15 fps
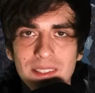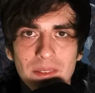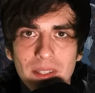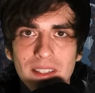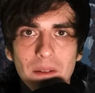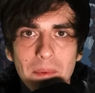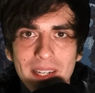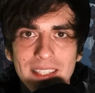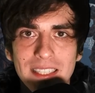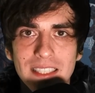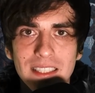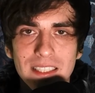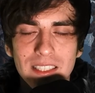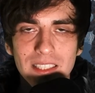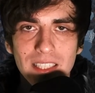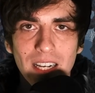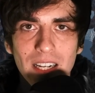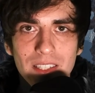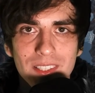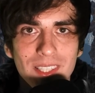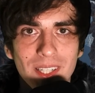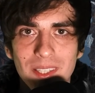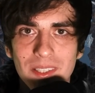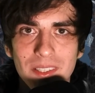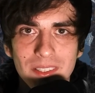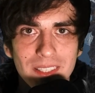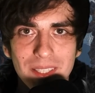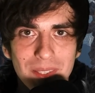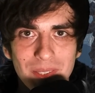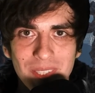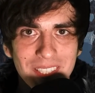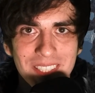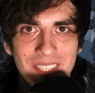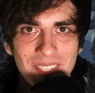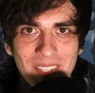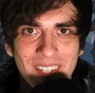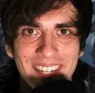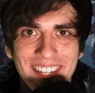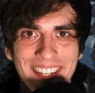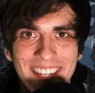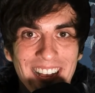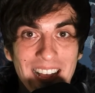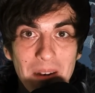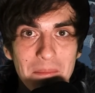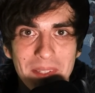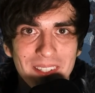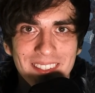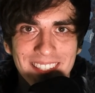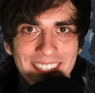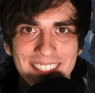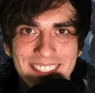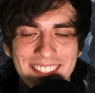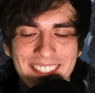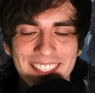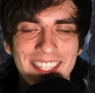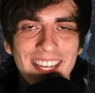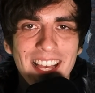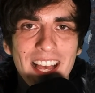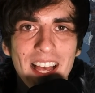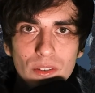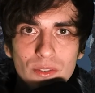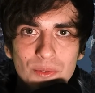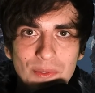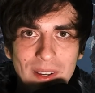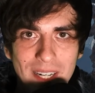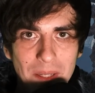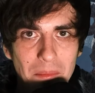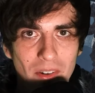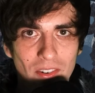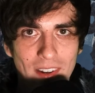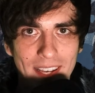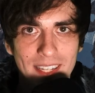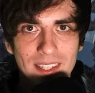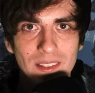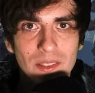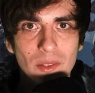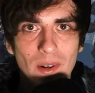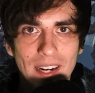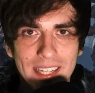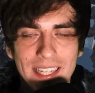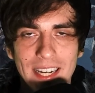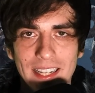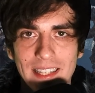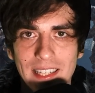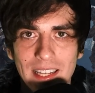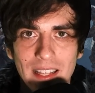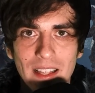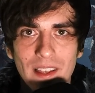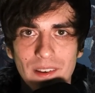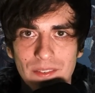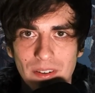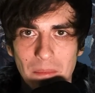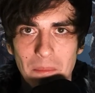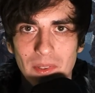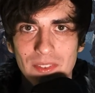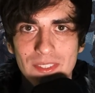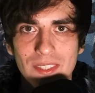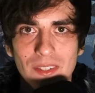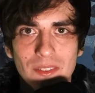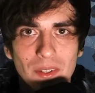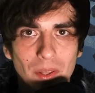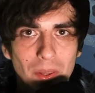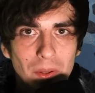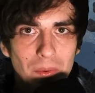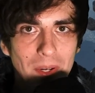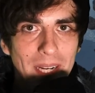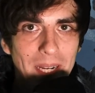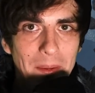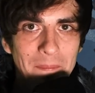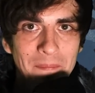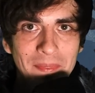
the Radobaan is such a unique creature. I'll be honest. It looks very much like an Uragaan from Monster Hunter 3.